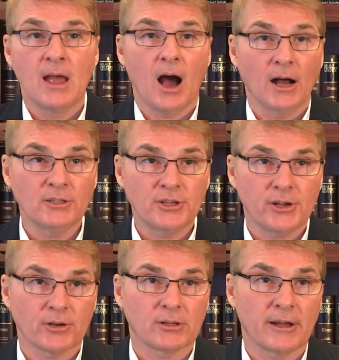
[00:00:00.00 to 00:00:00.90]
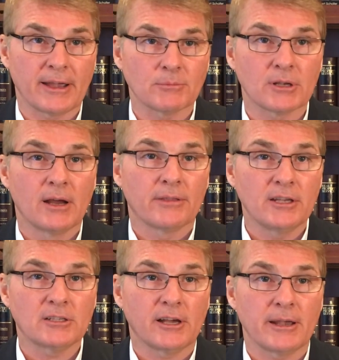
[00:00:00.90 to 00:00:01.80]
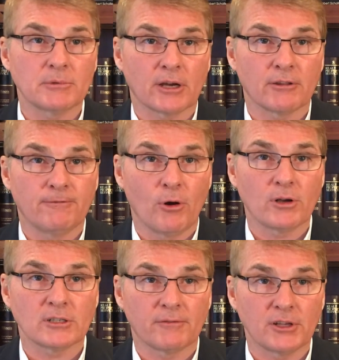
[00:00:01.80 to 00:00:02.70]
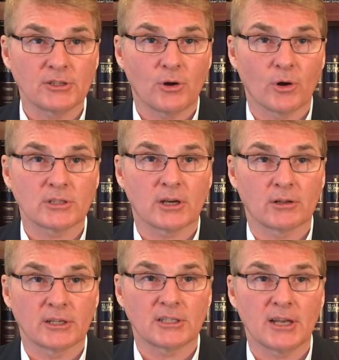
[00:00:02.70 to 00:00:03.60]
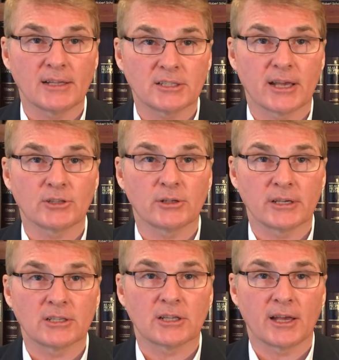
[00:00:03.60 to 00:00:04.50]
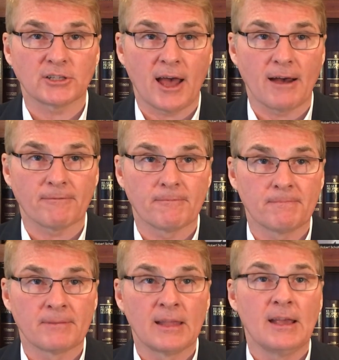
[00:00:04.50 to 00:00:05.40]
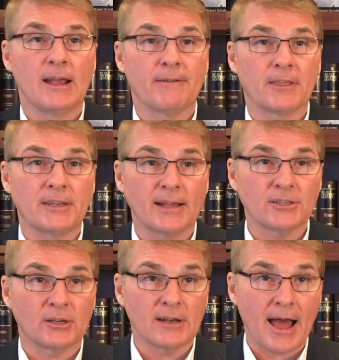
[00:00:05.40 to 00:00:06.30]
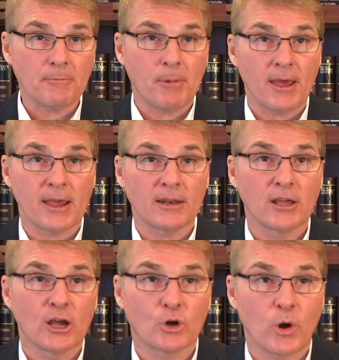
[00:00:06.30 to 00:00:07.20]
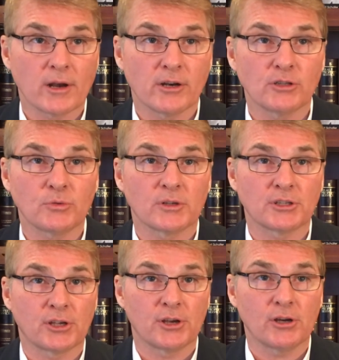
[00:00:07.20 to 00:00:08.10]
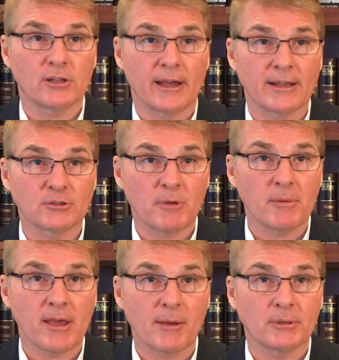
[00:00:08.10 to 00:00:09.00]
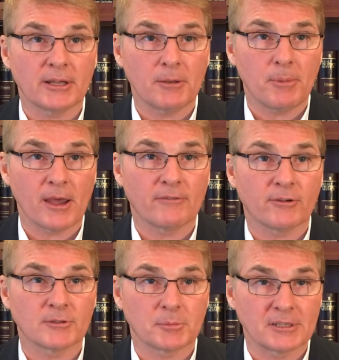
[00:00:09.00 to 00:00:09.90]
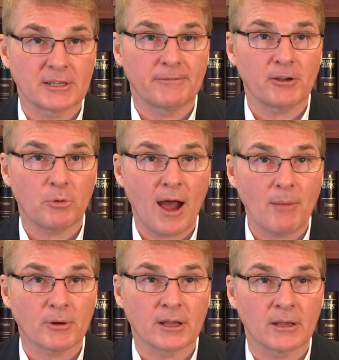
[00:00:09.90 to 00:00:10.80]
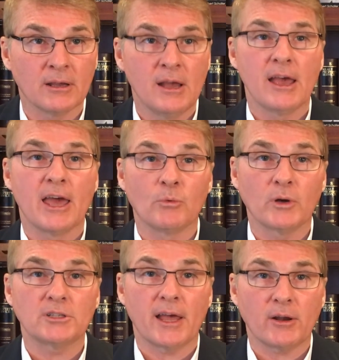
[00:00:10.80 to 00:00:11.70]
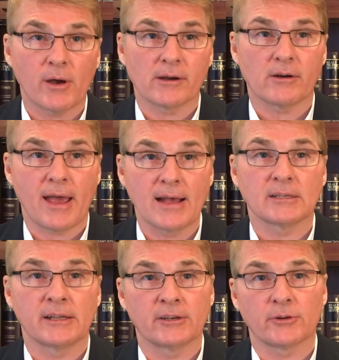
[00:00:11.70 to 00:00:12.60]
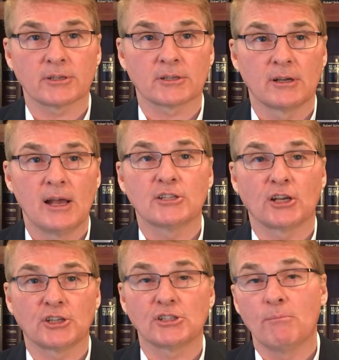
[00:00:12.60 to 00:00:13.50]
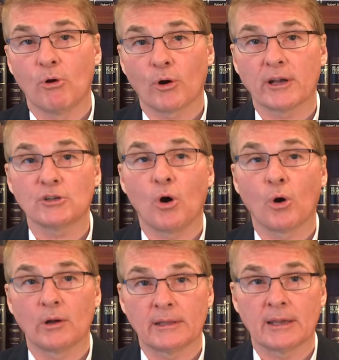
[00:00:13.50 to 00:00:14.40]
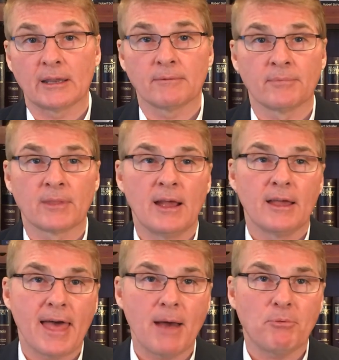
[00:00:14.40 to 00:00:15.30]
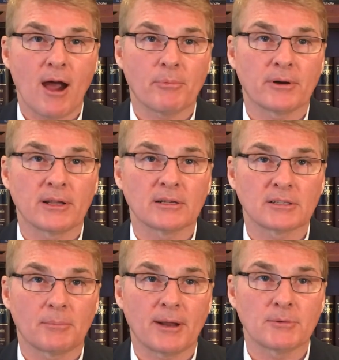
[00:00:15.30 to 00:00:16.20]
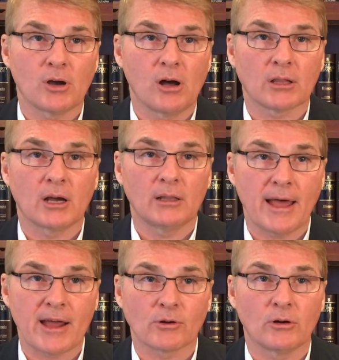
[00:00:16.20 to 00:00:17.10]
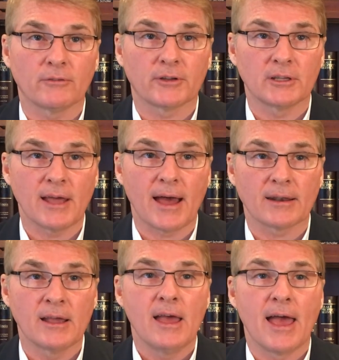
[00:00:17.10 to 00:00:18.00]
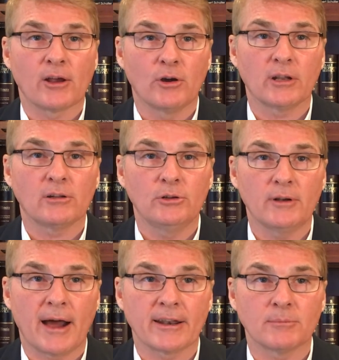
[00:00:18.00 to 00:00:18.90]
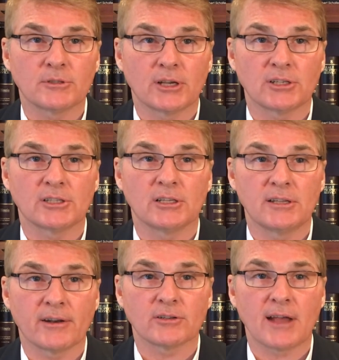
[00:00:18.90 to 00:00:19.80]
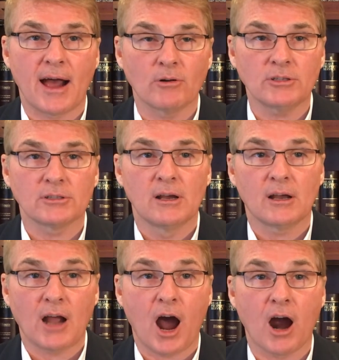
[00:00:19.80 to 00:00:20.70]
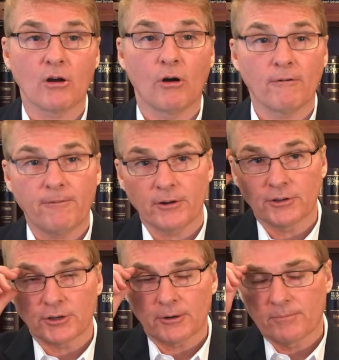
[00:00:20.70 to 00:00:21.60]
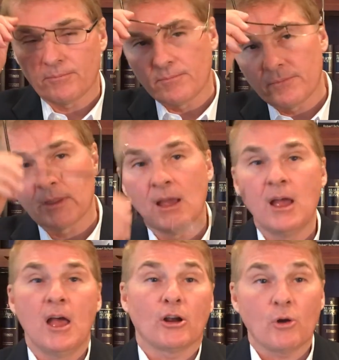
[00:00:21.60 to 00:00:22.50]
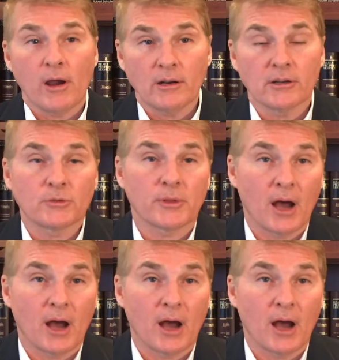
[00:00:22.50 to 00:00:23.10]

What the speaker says: Unsecured claims, these claims are the focus of this course and are listed on Schedule E/F. If the debts are not paid, creditors with secured claims may be able to get paid from specific property in which that creditor has an interest, such as a mortgage or a lien. That property is sometimes called collateral for the debt and could include items such as the debtor's house, car, or furniture. Creditors with